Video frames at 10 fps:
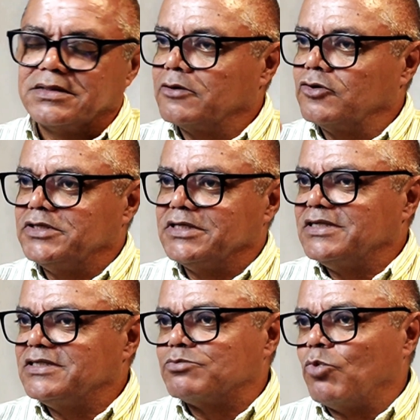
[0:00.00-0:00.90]

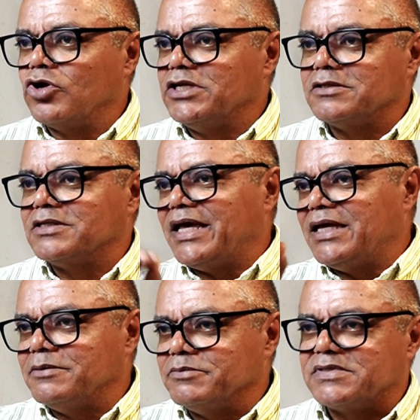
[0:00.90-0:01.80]
these small little
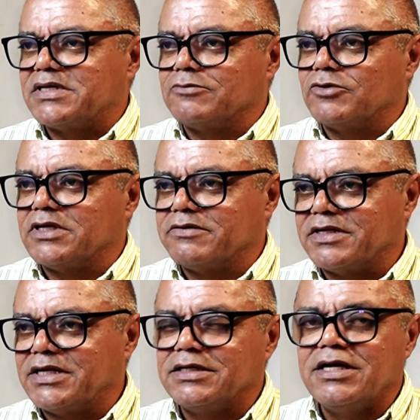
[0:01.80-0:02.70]
games and
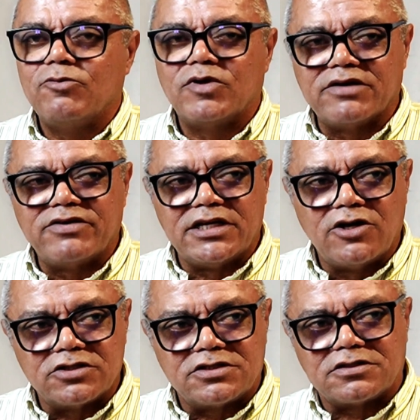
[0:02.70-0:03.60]
whatever. Then, whenever he
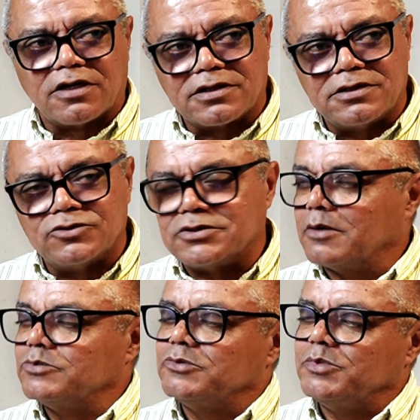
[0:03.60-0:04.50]
got stuck, he would
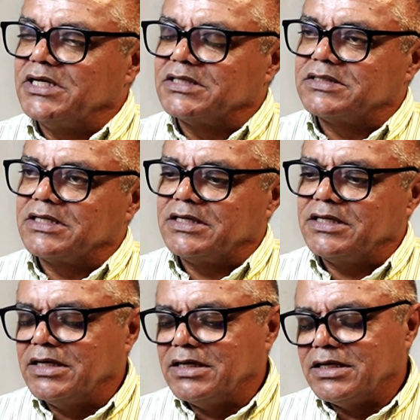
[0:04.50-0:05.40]
come to me and say,